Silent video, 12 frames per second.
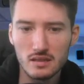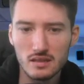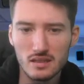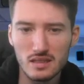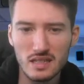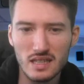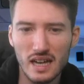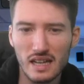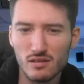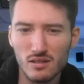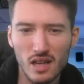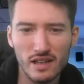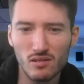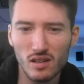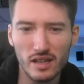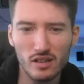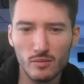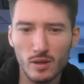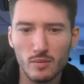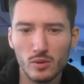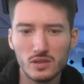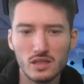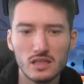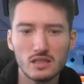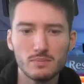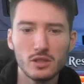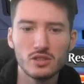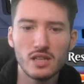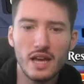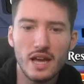Yeah, I don't like how my opponent did this, because,